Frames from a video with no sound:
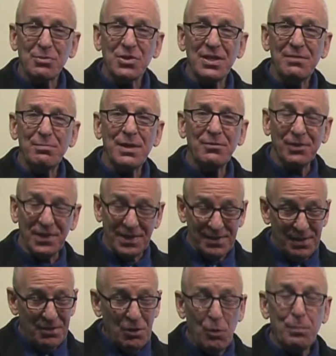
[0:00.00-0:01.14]
Steve Beverly.
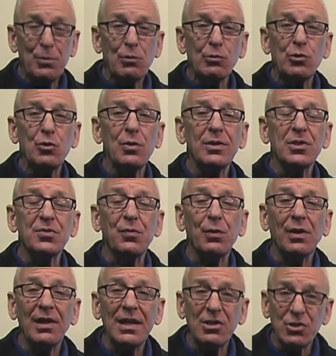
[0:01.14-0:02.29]
Hope you'll join us for
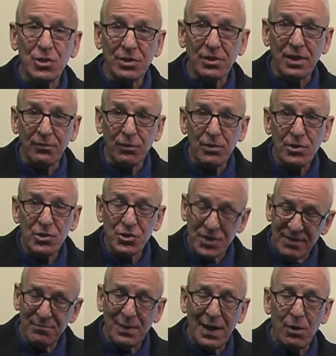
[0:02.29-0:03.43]
election coverage,
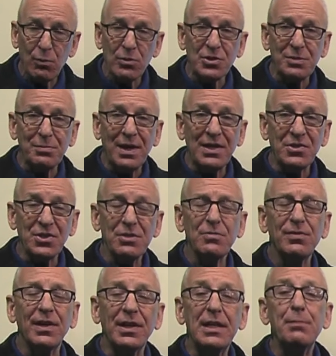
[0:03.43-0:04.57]
Steve Bowers and myself,
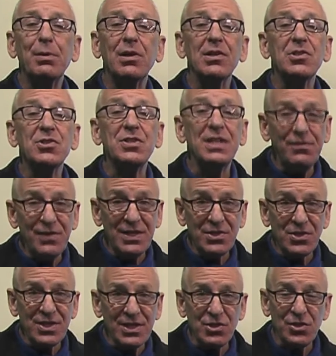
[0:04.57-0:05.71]
on
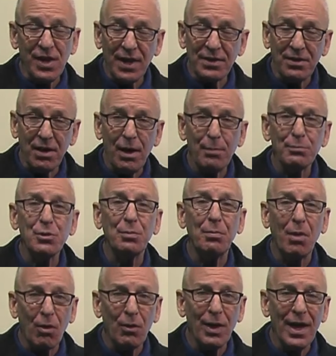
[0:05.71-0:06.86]
eplustv6.com
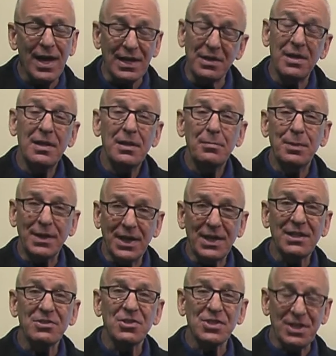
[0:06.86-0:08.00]
tomorrow night beginning
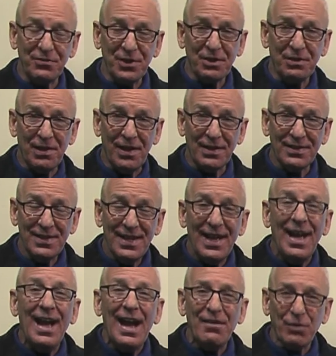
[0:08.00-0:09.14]
at 7 o'clock.
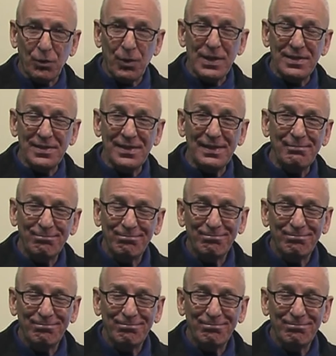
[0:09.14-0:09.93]
Have a great day.